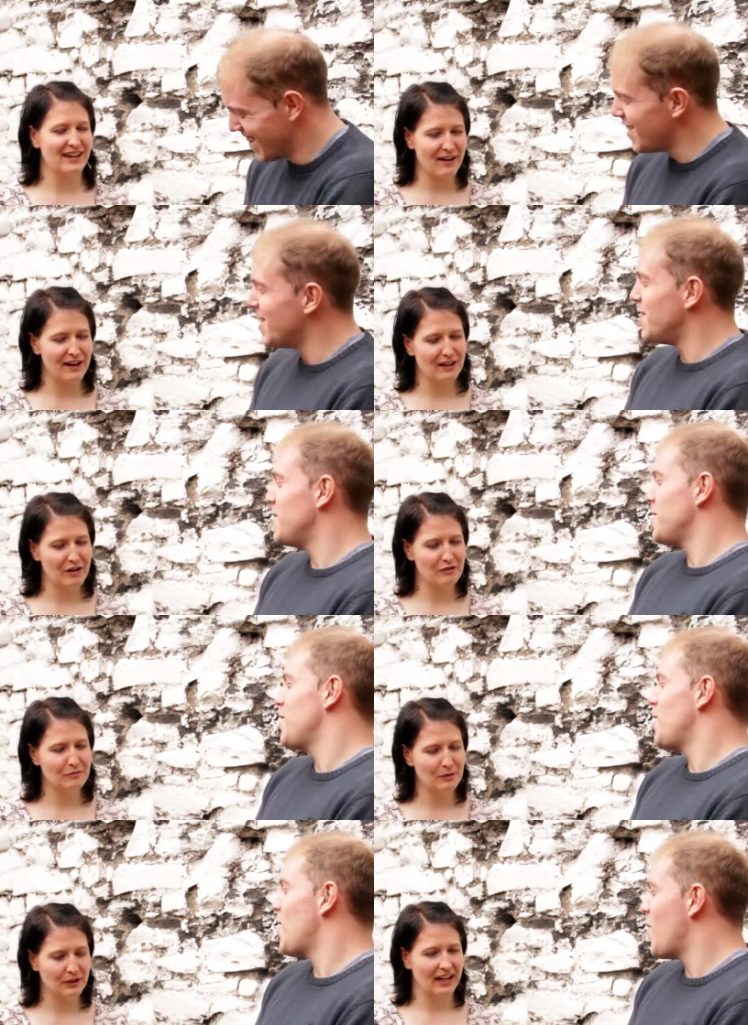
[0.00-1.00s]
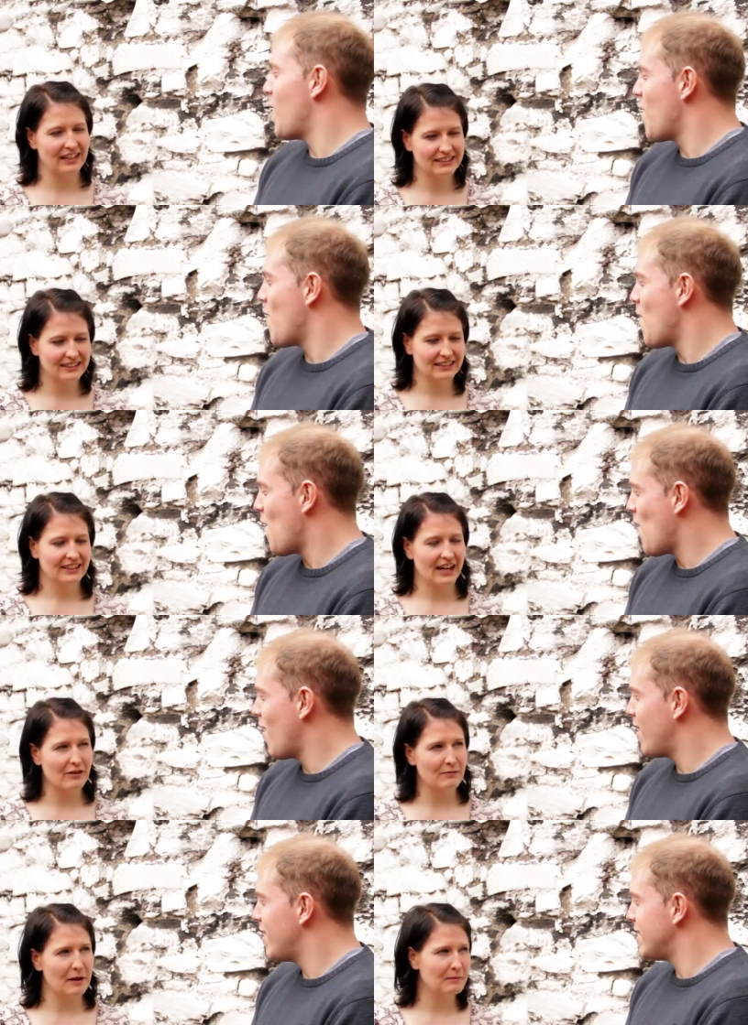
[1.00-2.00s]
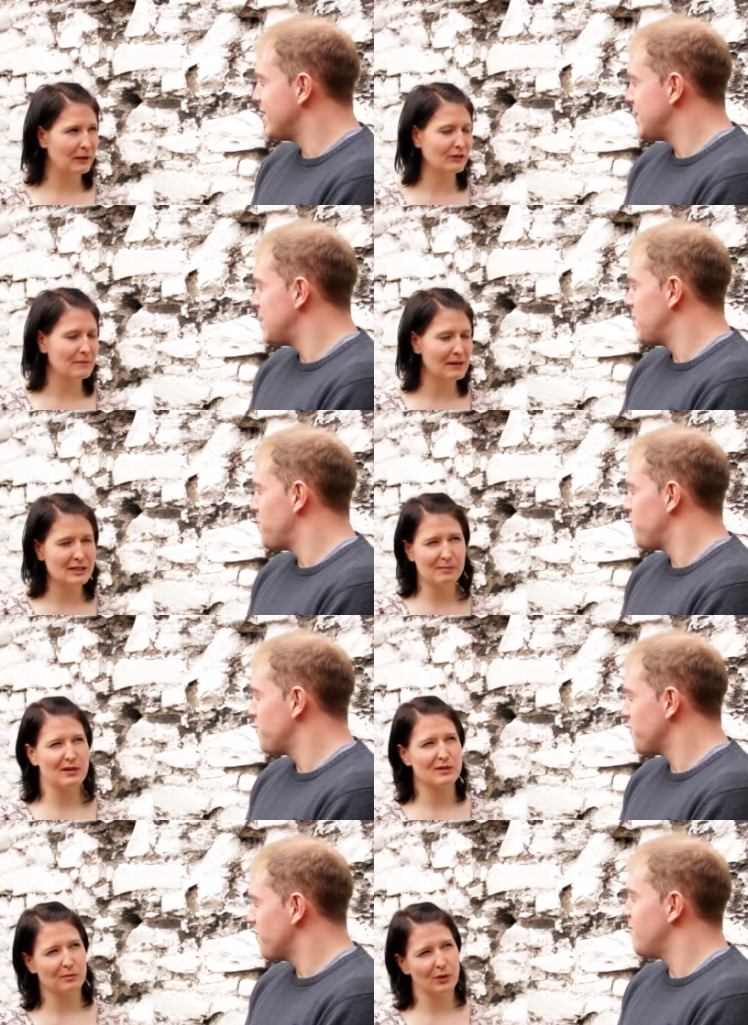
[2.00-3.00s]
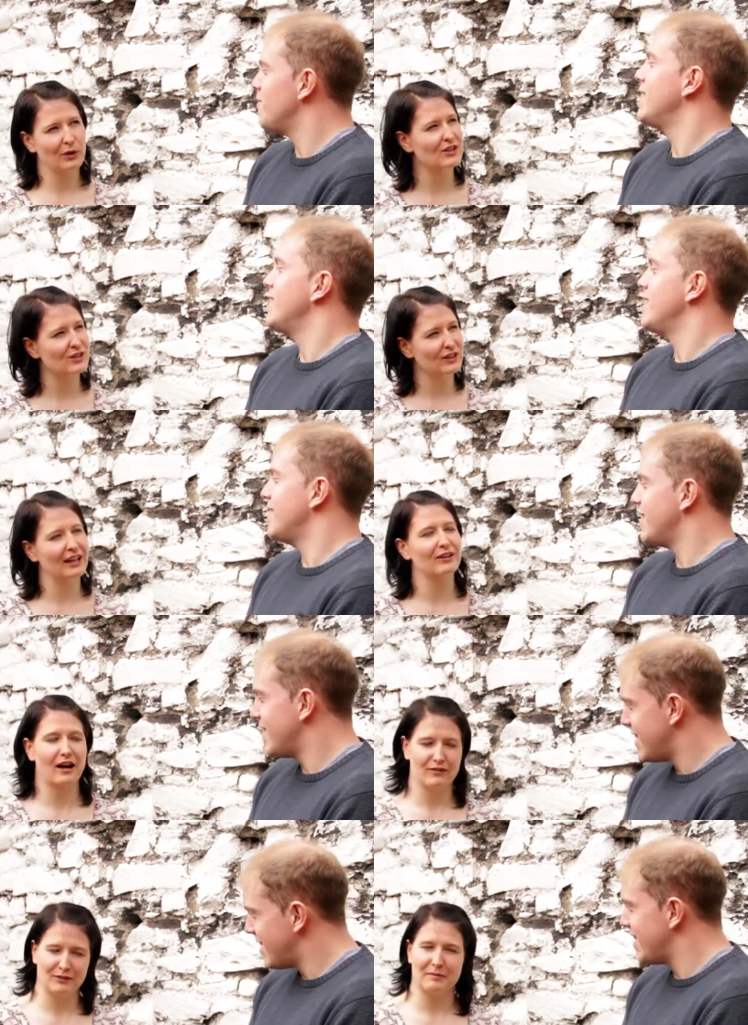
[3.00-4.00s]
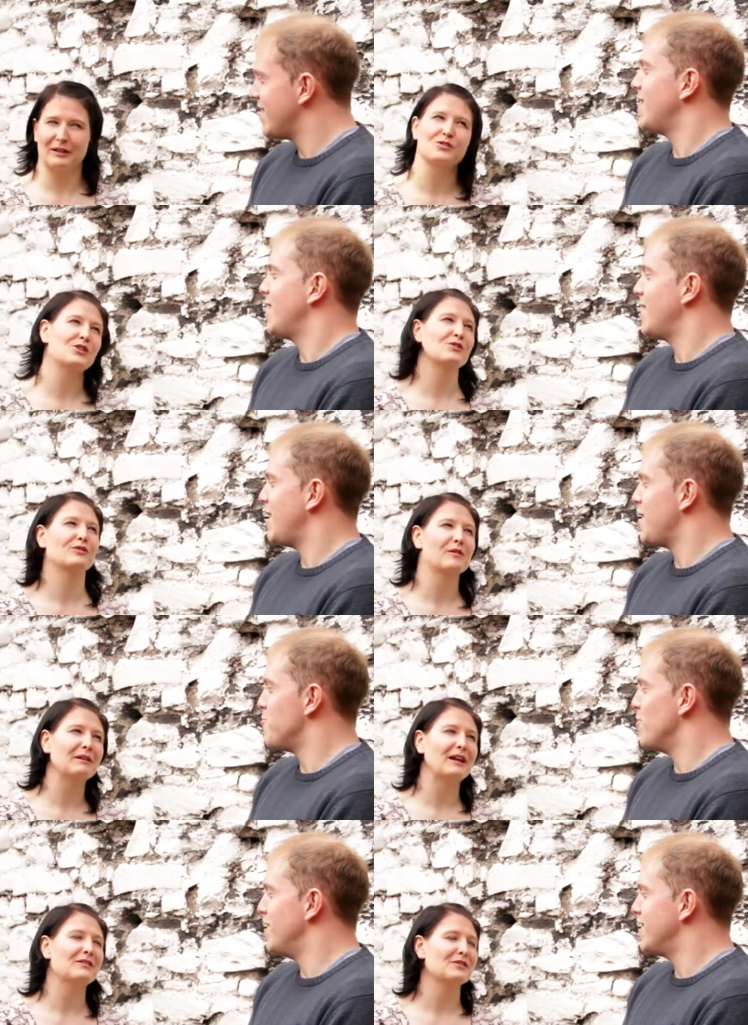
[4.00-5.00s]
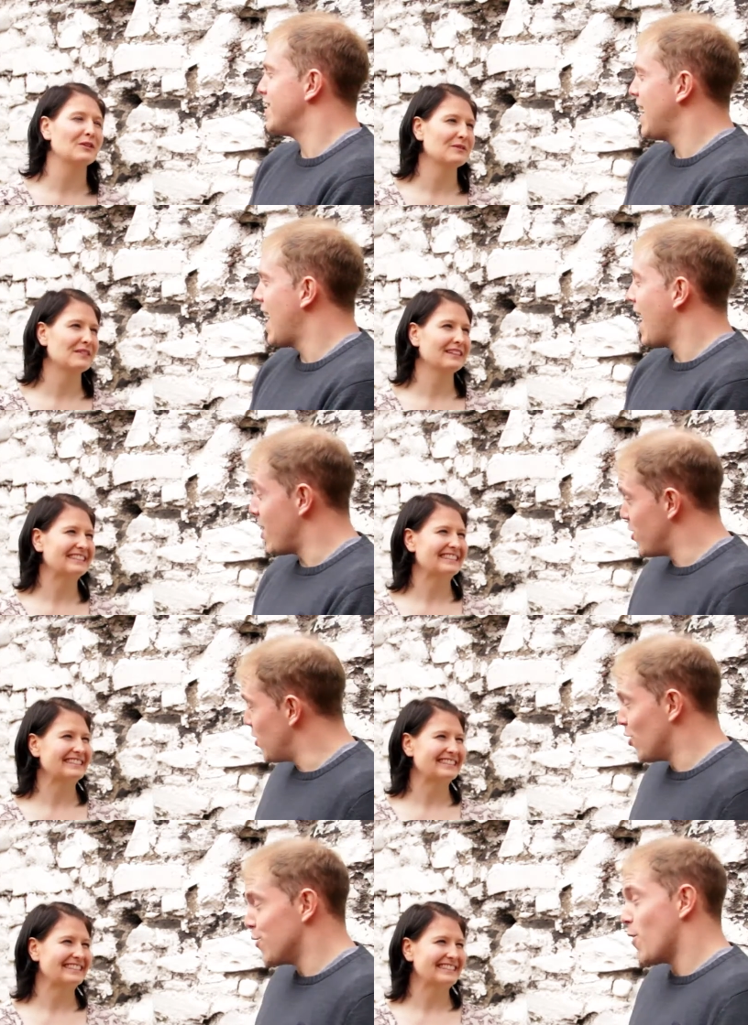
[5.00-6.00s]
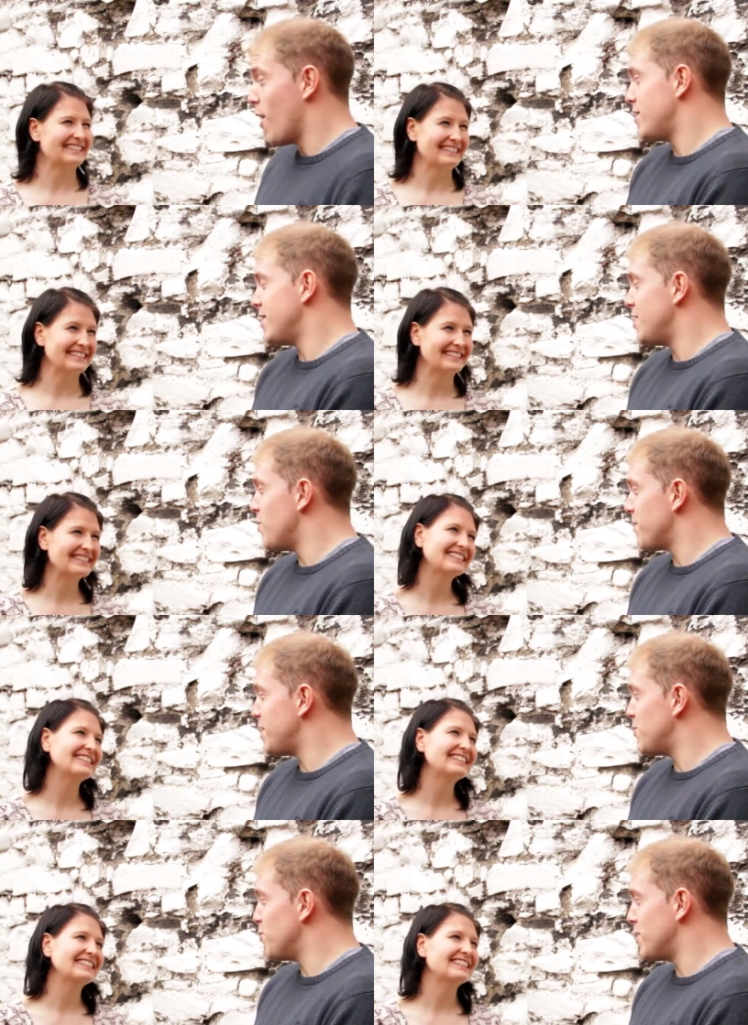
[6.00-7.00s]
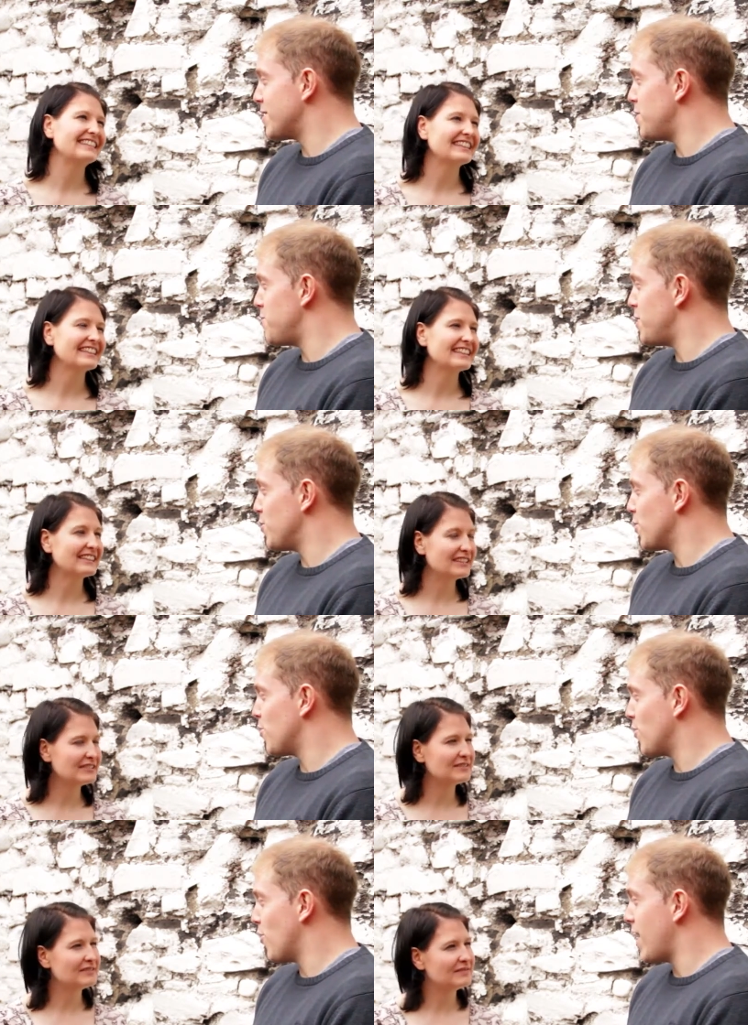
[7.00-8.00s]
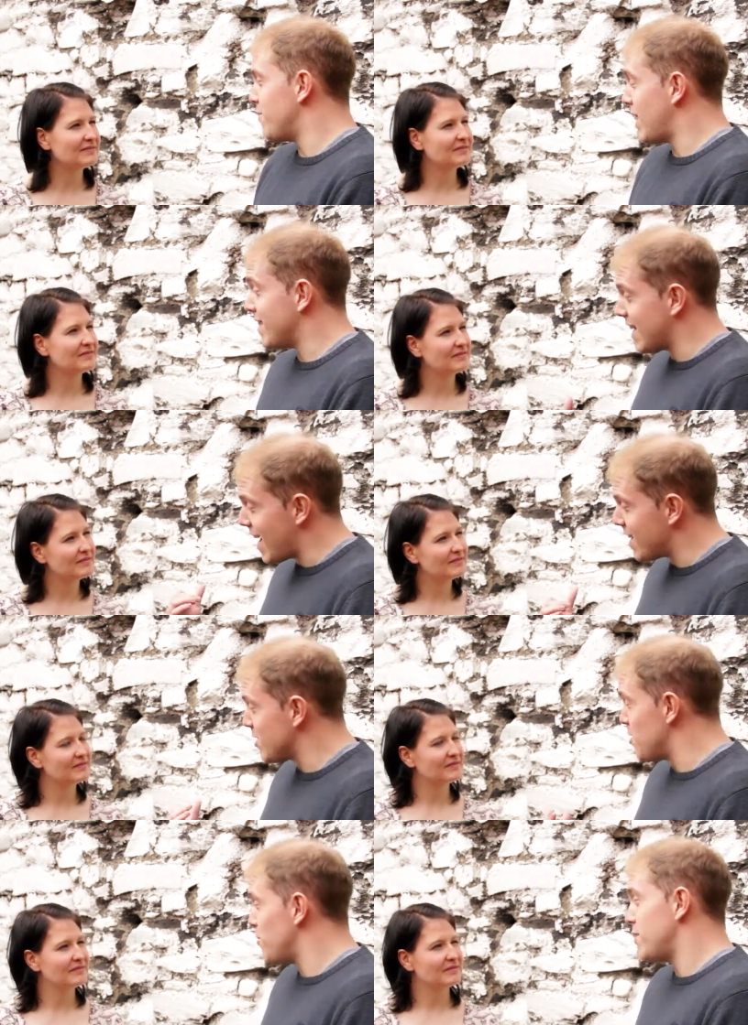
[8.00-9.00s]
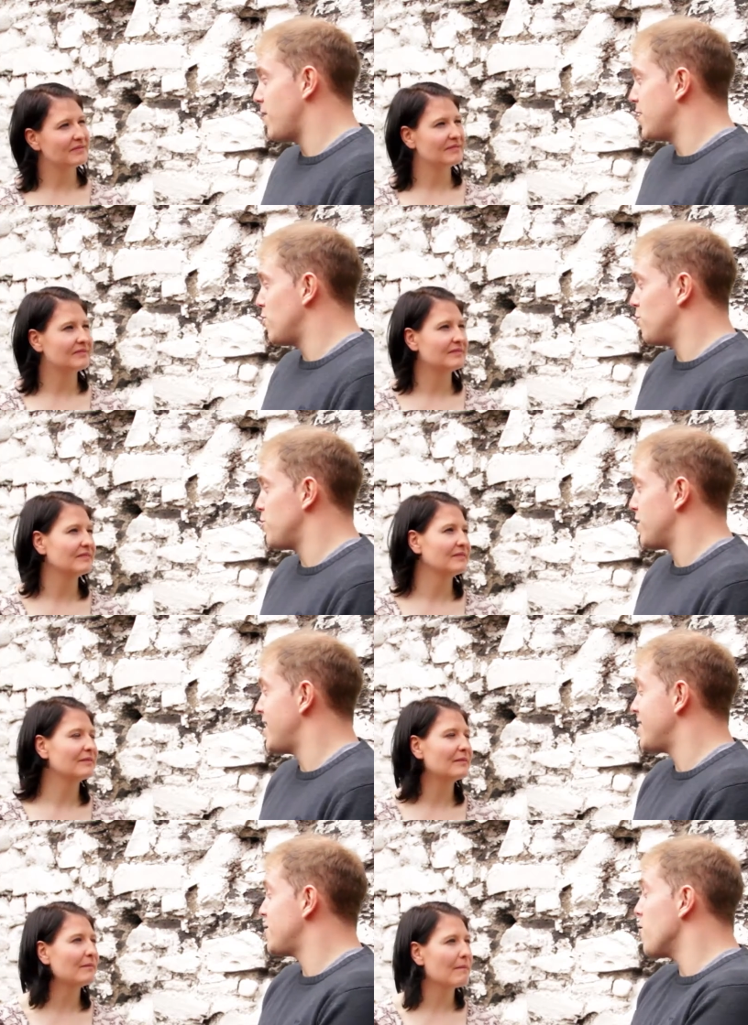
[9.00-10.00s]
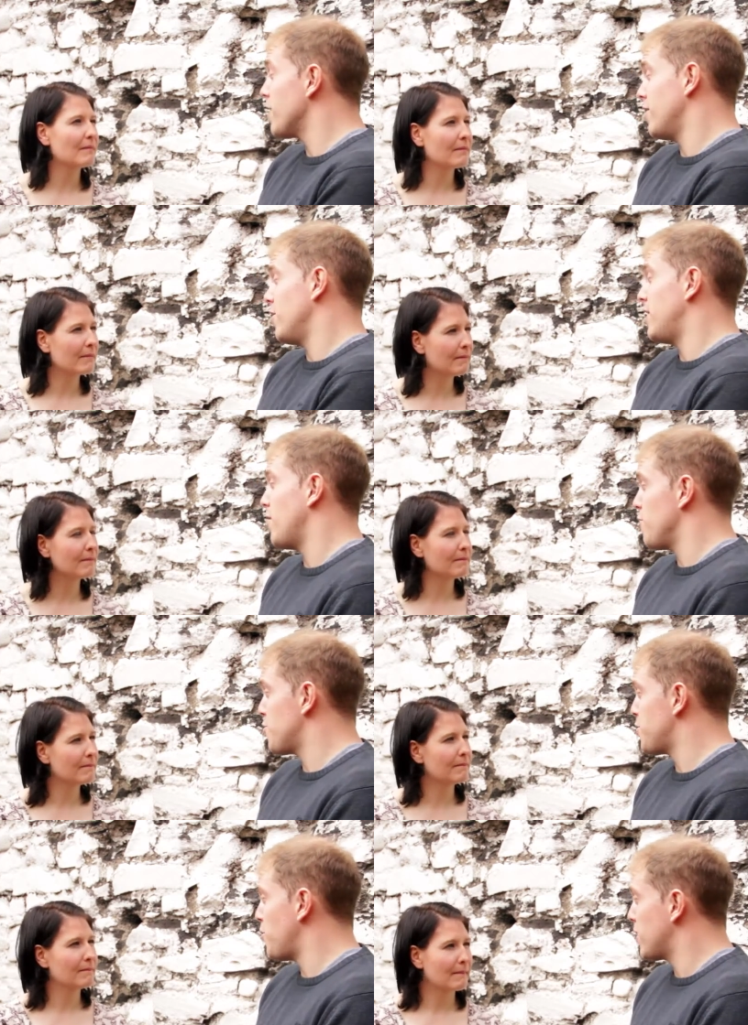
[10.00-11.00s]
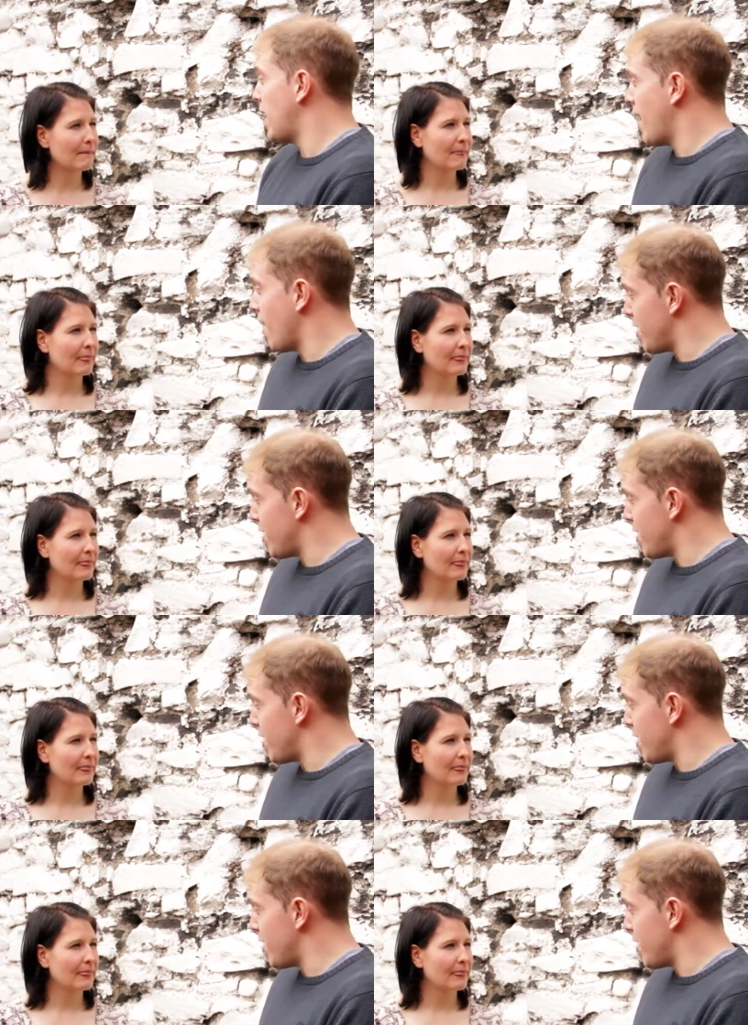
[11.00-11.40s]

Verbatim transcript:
Speaker 1: avail of, but uh, I have my, my lovely meal sponsor, Pure Kitchen. They look after my nutrition for oh, me now. So.
Speaker 2: And you're looking for obviously UFC Dublin is going to be another great event. The last time we did an event in Dublin was a historic night in Irish sport. Are